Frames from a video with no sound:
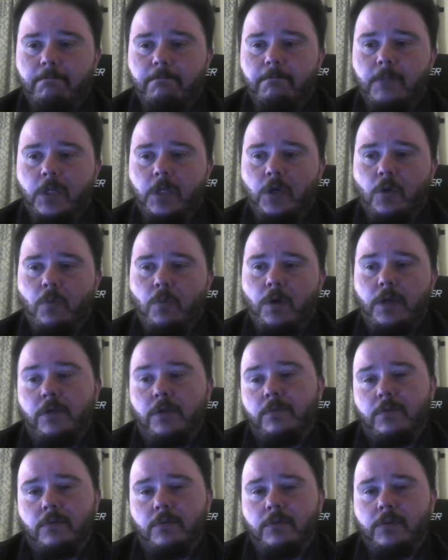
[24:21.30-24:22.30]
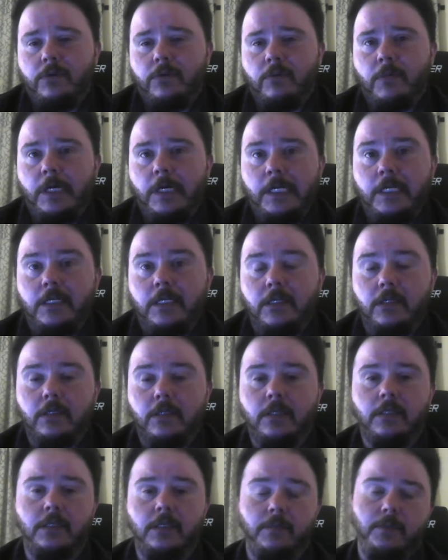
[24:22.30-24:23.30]
you know, what you do with your money is,
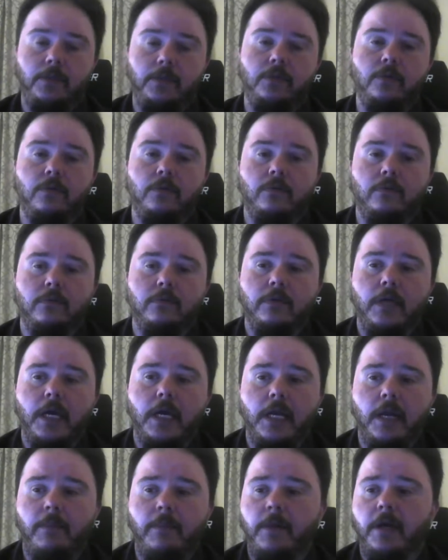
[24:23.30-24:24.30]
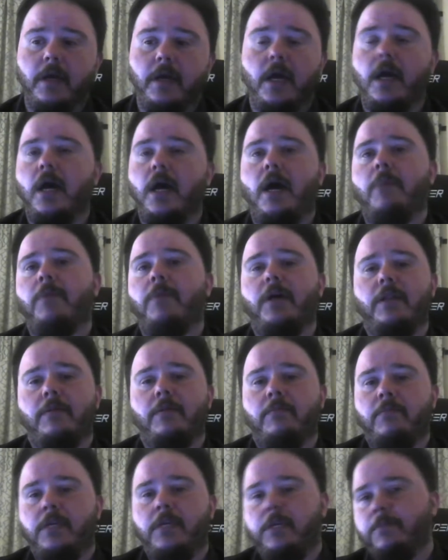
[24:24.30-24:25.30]
is up to you and I'm not I, am not a
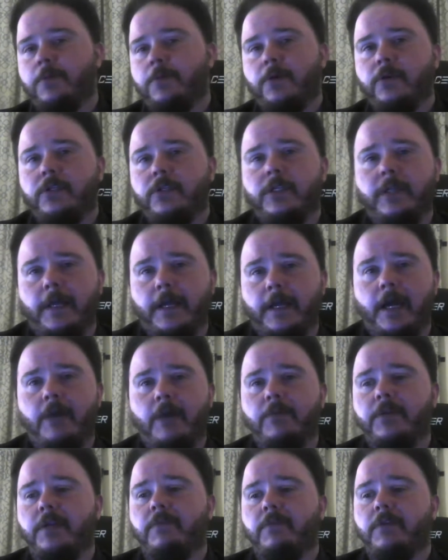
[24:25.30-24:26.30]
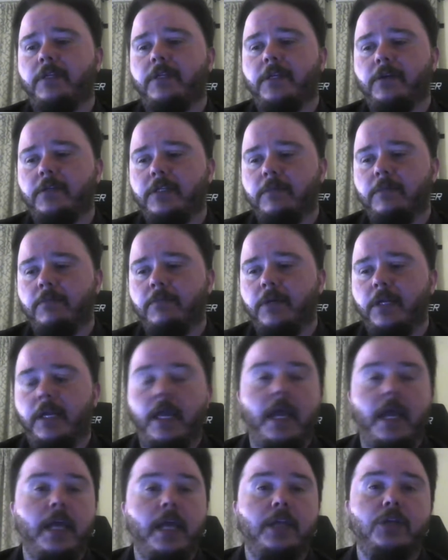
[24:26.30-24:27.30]
mean person. Like I would never tell somebody,
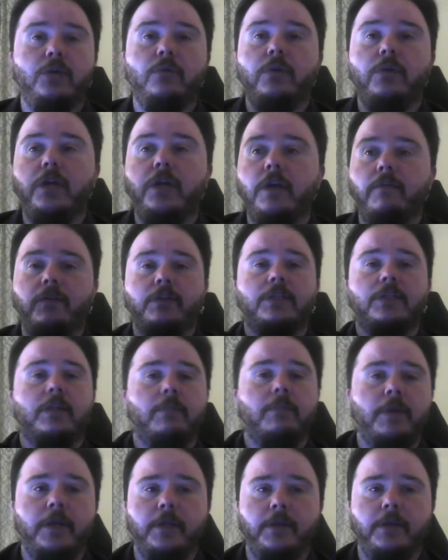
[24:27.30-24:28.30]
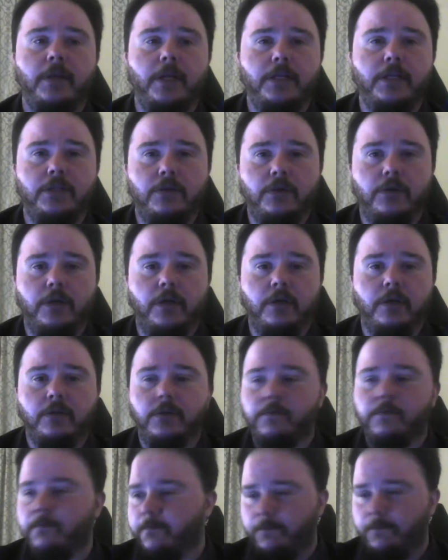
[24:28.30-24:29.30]
"Hey, don't ever send money to Nigeria."
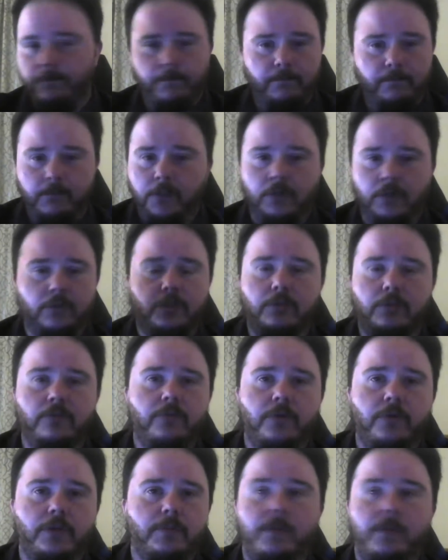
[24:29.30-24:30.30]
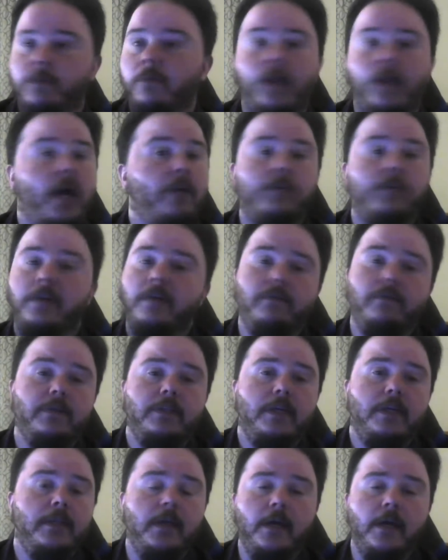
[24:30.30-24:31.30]
You know, screw those people. I would never
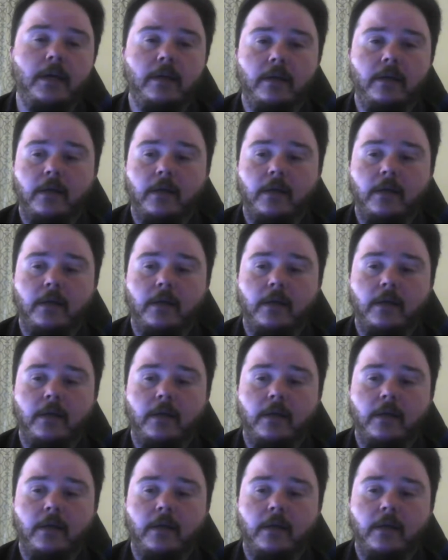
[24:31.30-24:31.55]
say that